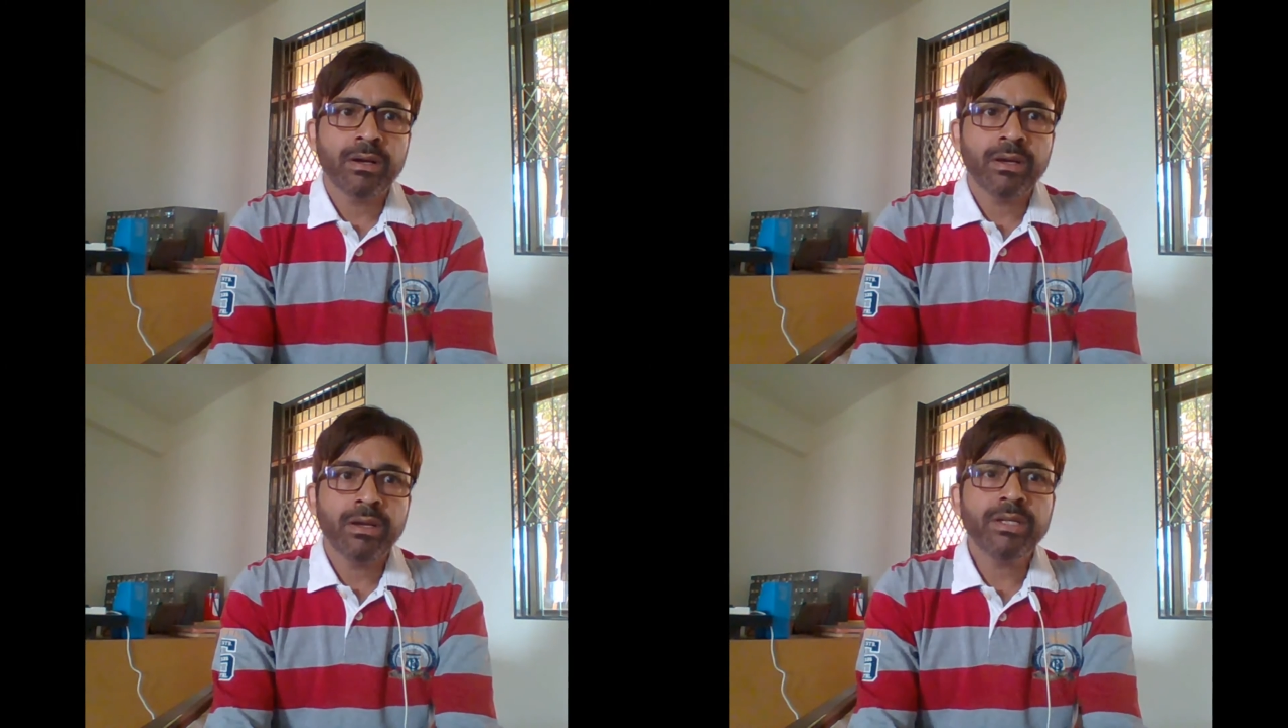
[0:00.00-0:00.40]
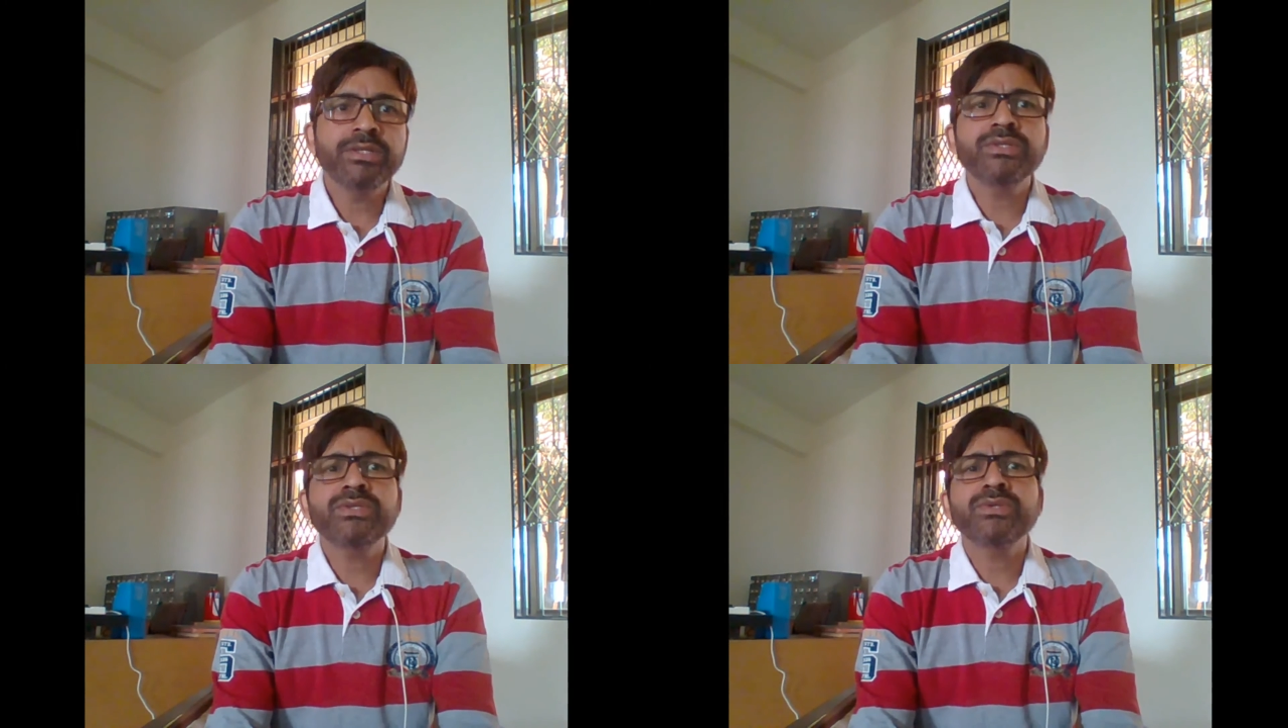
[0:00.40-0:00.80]
It
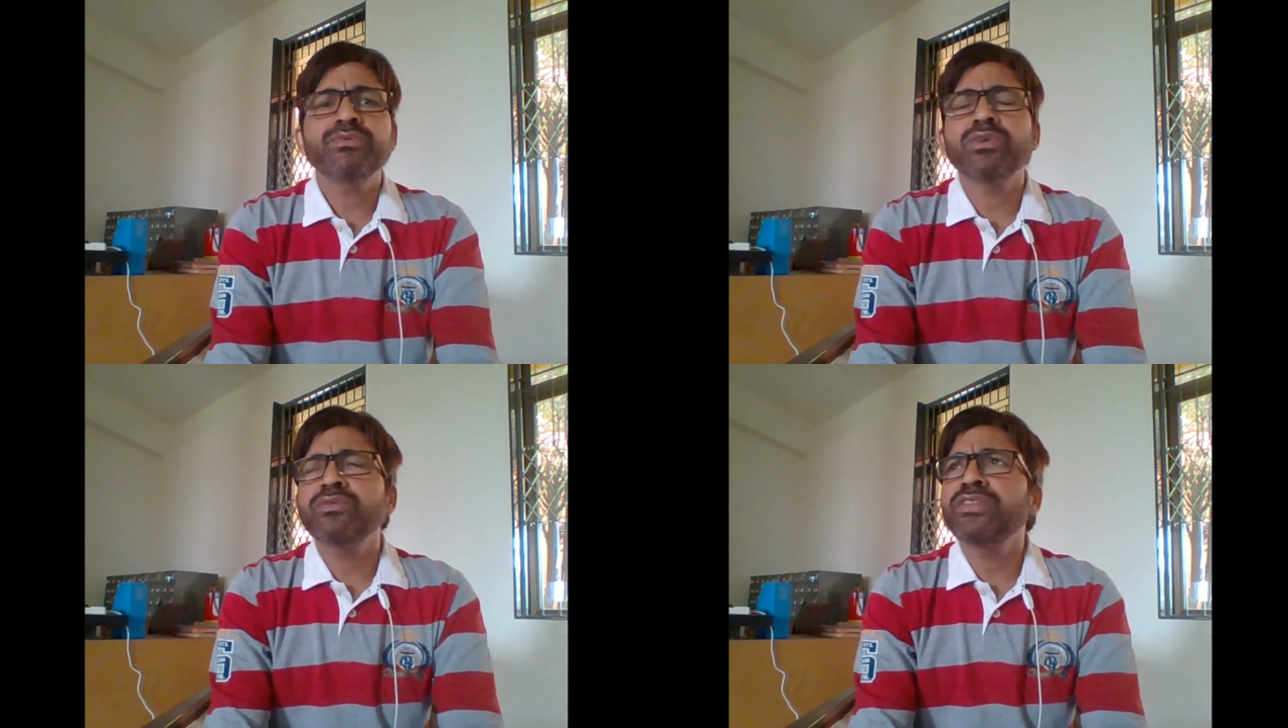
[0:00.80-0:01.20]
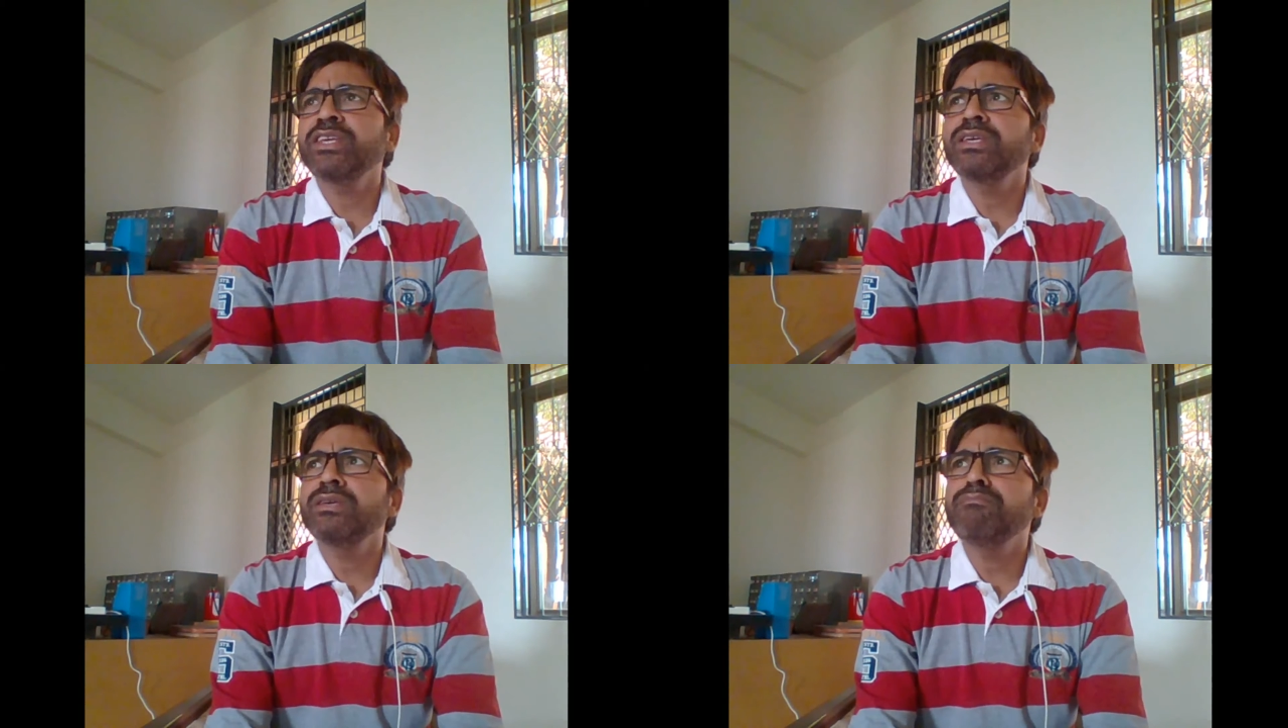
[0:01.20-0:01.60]
is one of
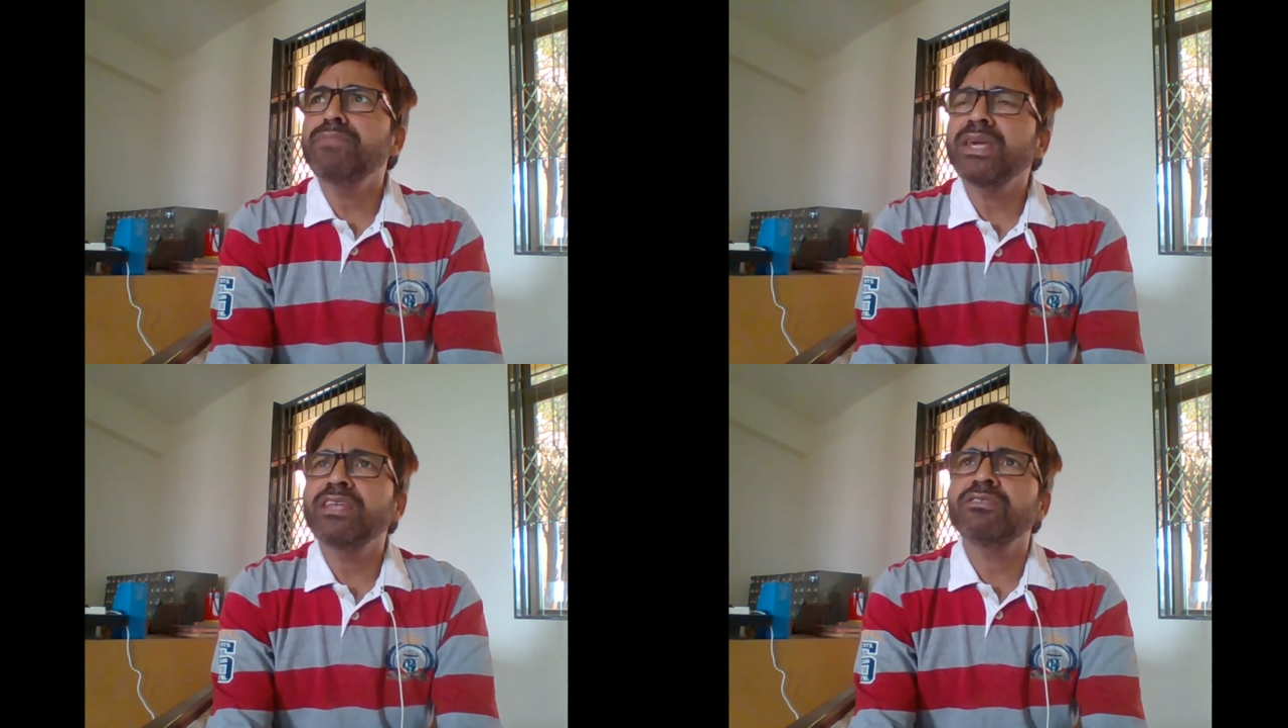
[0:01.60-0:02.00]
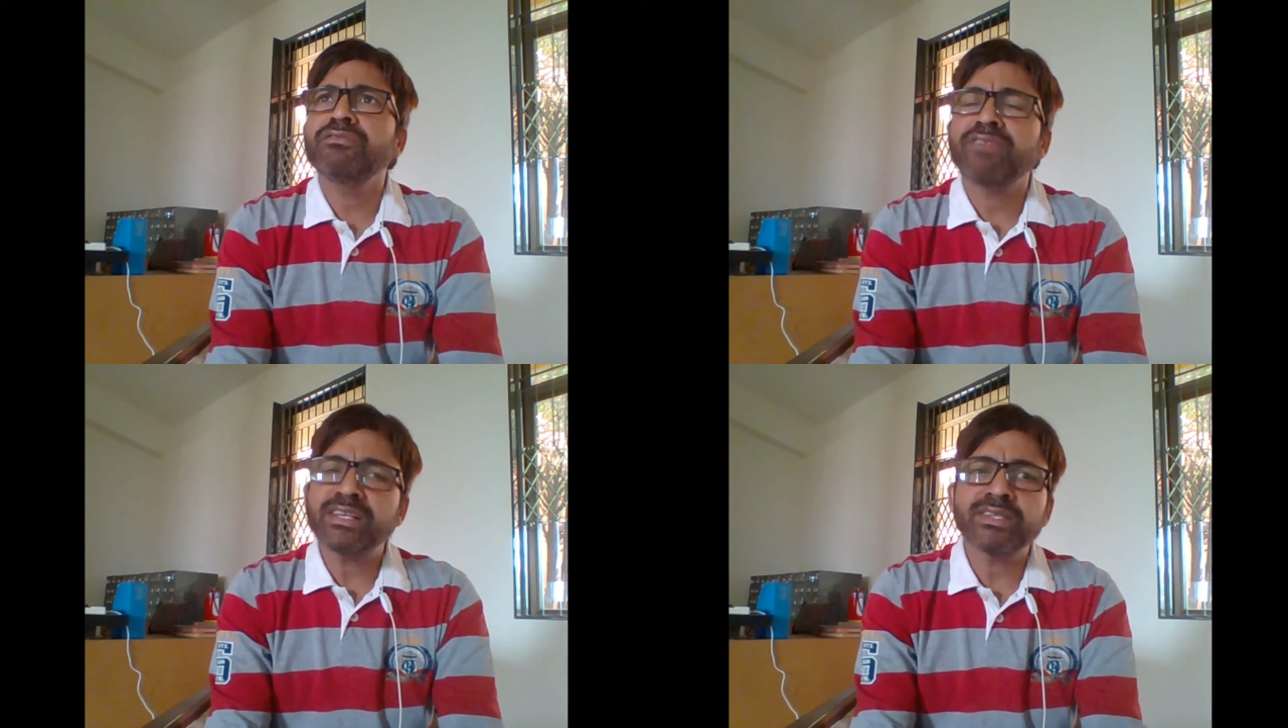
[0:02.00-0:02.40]
the many
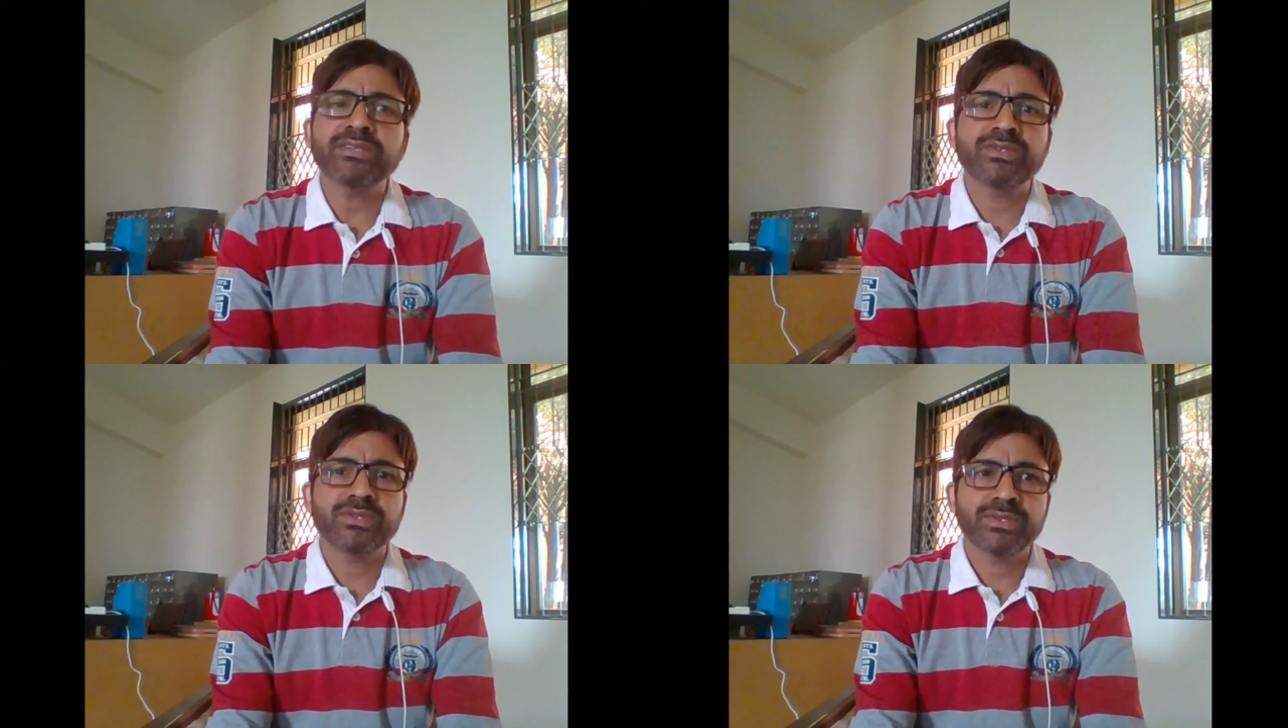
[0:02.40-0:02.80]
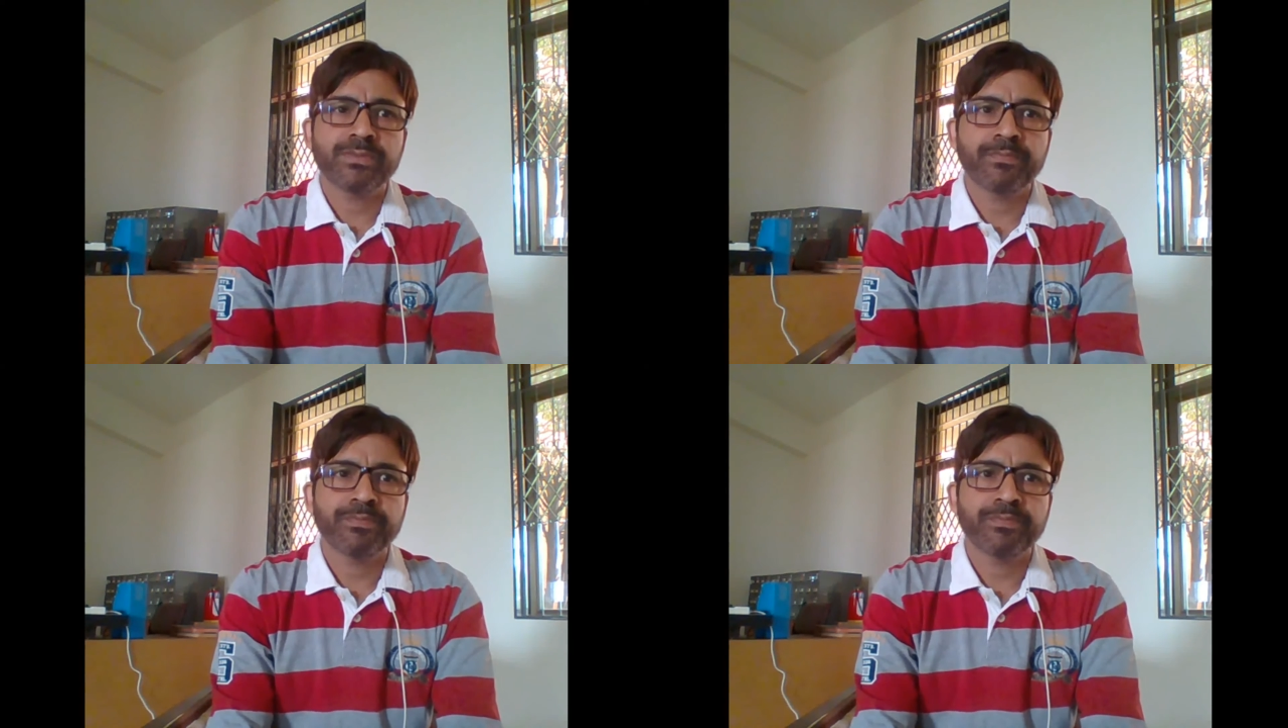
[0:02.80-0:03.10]
facets